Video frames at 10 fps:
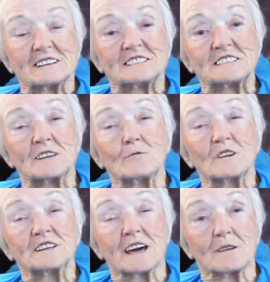Sid
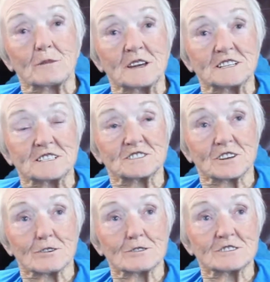would take me to
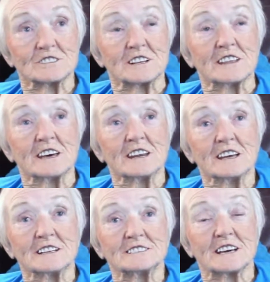church, and then
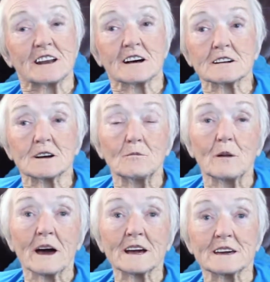he'd said, I'll come
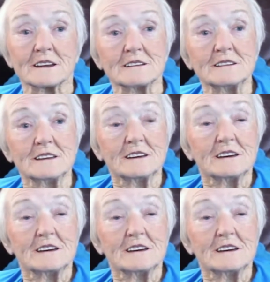back in